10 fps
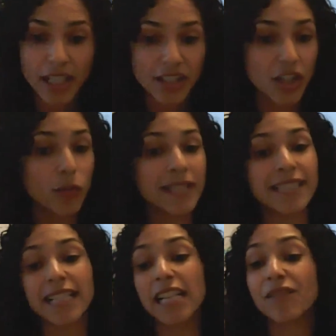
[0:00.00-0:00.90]
So we
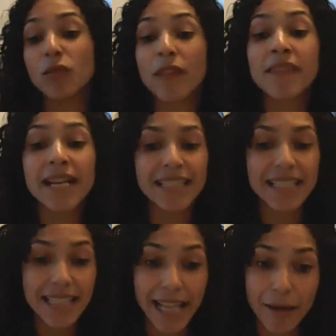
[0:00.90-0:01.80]
see even with
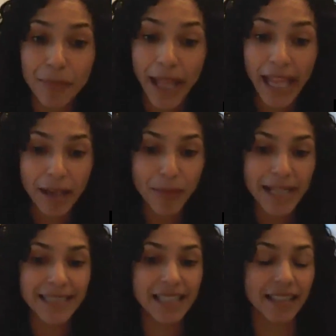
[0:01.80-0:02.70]
Nixon's campaign,
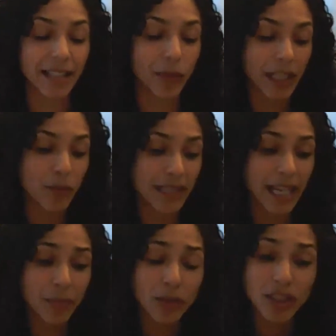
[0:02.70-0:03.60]
basically what he was
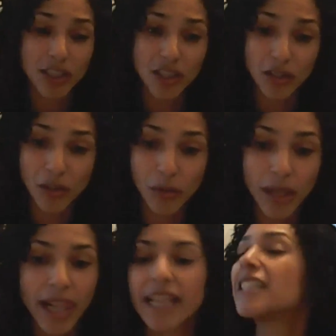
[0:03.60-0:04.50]
able to do
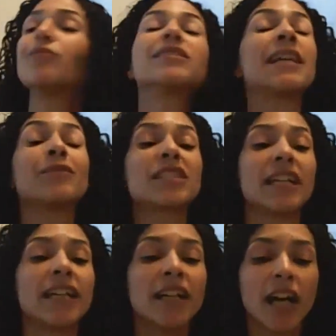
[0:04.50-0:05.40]
is he was able
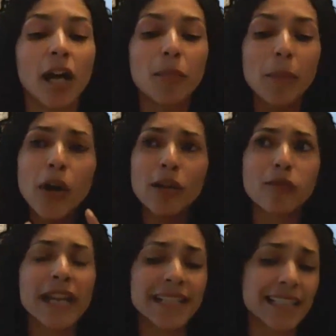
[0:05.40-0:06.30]
to put
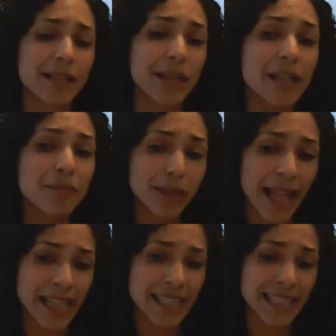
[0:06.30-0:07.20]
racism in
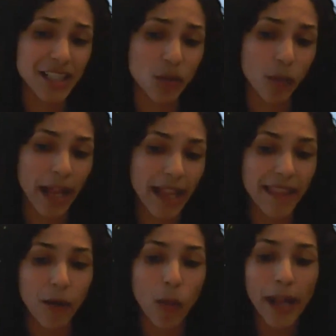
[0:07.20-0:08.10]
play in such a way
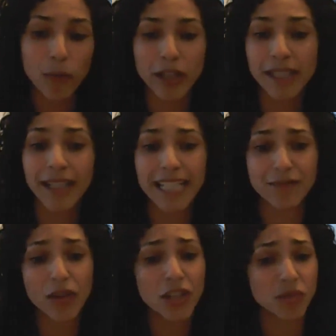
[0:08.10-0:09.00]
that white working class
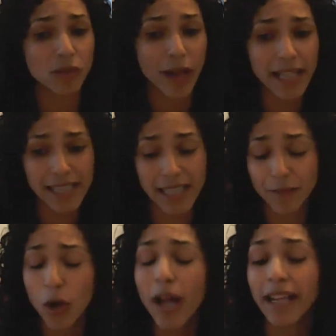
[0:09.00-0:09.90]
voters were ready to
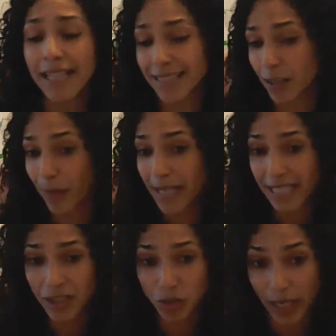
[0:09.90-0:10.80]
vote against their best
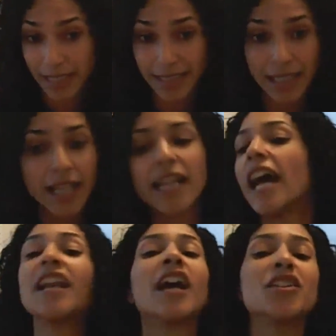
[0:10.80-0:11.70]
interest
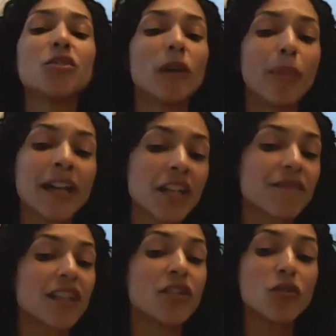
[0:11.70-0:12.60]
and undo a bunch of
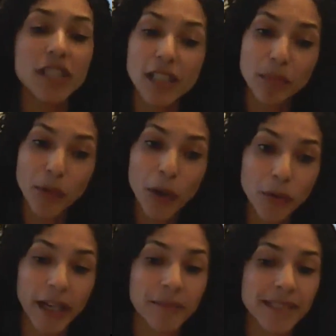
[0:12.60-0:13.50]
the New Deal
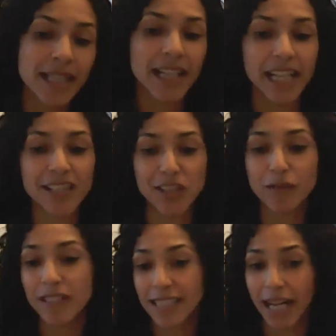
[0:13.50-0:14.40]
programs in
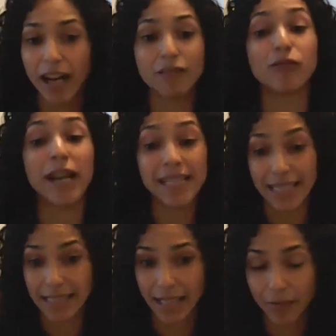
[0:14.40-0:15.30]
service of
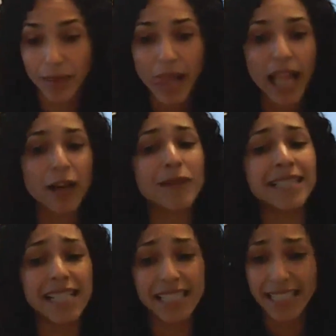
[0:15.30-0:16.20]
racism. And we
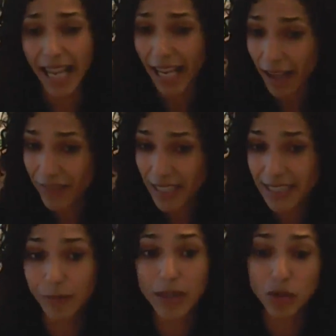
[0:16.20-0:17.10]
see it today,
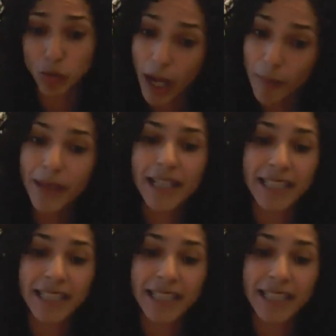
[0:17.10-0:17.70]
obviously, with Trump.